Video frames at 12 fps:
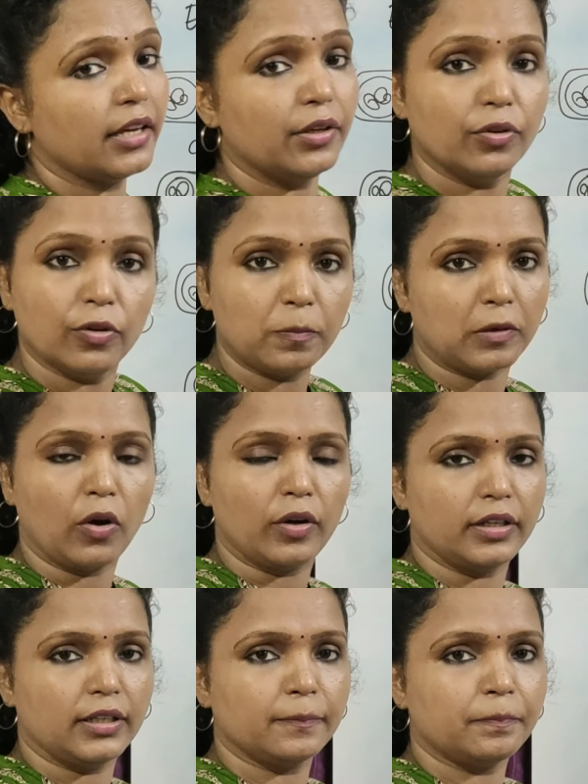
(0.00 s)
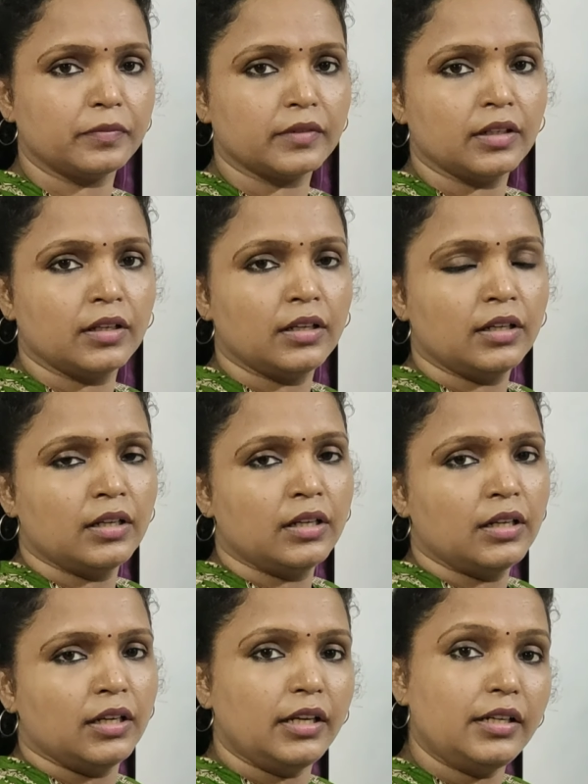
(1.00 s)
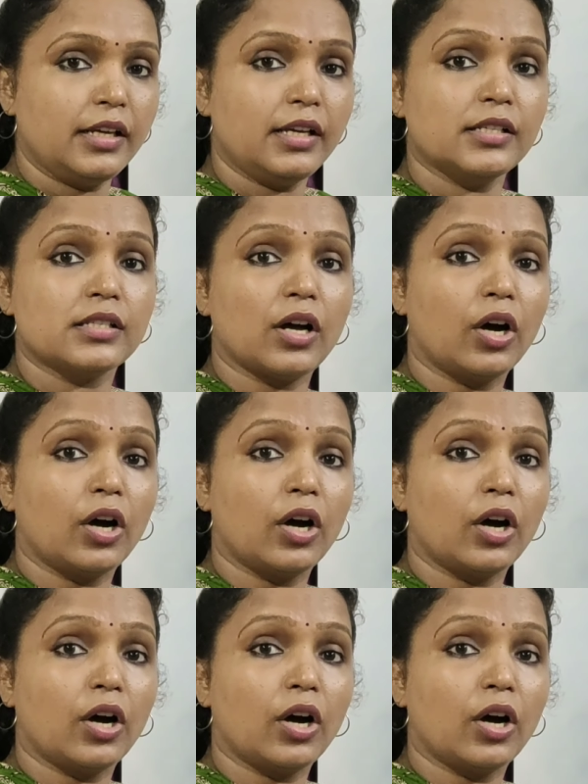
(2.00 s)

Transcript: aneuploidy. It is